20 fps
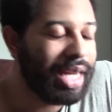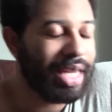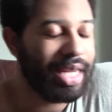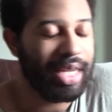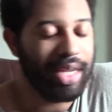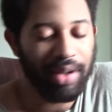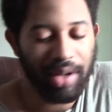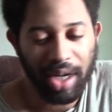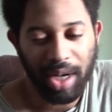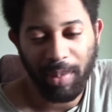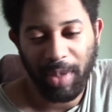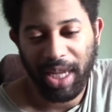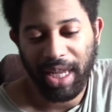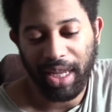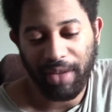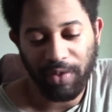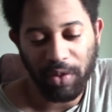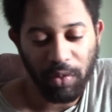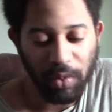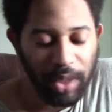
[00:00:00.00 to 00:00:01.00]
You know what I mean?
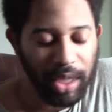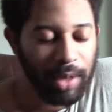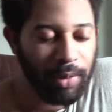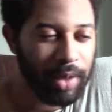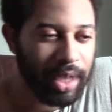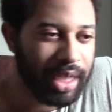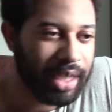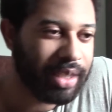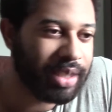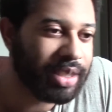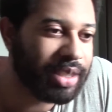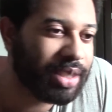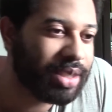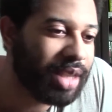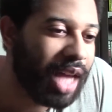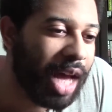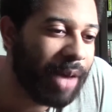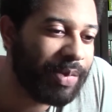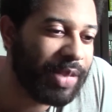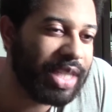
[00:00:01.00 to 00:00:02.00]
If you really want to
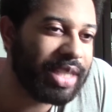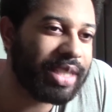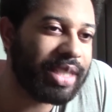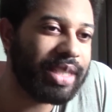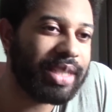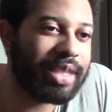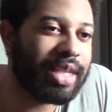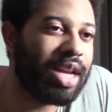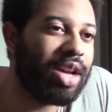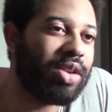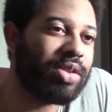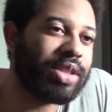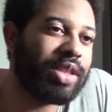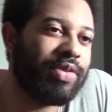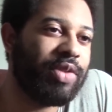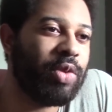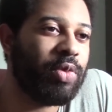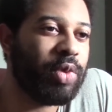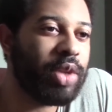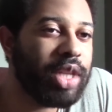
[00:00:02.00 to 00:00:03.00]
stop these incels,
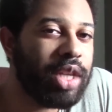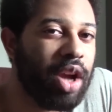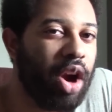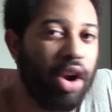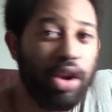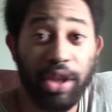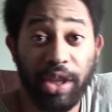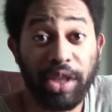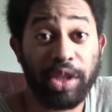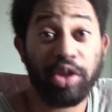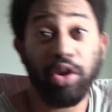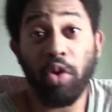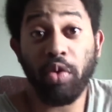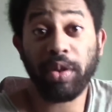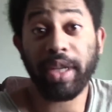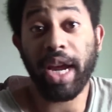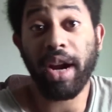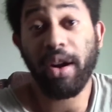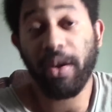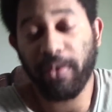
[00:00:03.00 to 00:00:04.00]
if you really are so
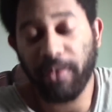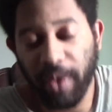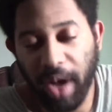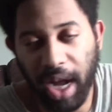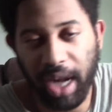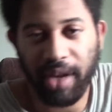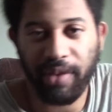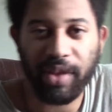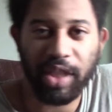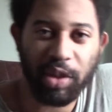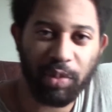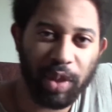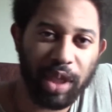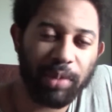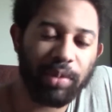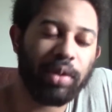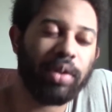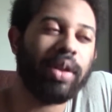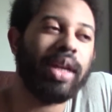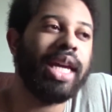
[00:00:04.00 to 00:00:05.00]
terrified of these
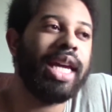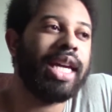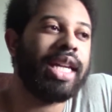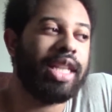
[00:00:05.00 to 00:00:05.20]
people,